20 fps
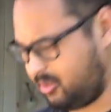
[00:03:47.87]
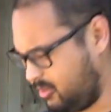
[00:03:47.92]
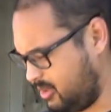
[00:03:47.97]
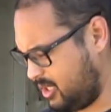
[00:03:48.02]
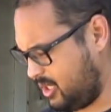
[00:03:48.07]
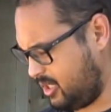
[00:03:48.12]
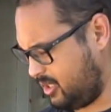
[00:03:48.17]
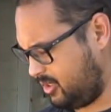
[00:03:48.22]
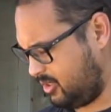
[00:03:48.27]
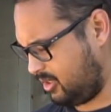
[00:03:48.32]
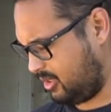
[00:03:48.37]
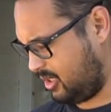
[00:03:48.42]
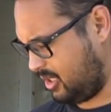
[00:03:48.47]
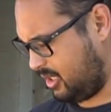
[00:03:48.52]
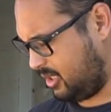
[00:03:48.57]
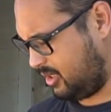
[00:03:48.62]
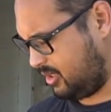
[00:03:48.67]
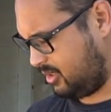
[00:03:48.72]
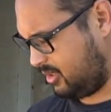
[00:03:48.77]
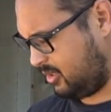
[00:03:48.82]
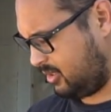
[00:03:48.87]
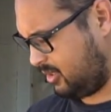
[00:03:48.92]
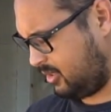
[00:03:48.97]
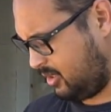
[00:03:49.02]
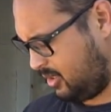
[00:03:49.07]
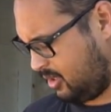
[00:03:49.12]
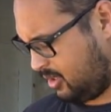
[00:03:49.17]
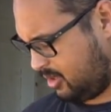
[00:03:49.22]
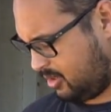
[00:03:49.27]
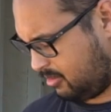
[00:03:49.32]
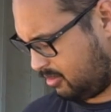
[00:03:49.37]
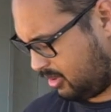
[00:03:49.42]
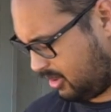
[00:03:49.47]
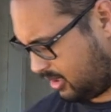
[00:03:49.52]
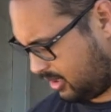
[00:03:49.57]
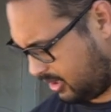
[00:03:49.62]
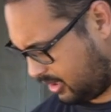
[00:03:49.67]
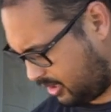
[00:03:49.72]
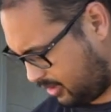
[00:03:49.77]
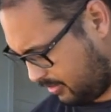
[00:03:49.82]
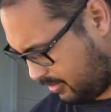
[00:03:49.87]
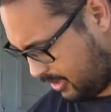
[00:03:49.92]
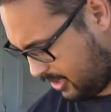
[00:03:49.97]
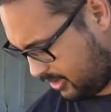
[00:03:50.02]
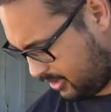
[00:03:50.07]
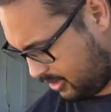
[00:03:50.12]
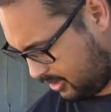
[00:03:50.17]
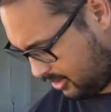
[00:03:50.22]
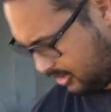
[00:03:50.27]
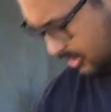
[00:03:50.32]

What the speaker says: 3 days to get. But compared to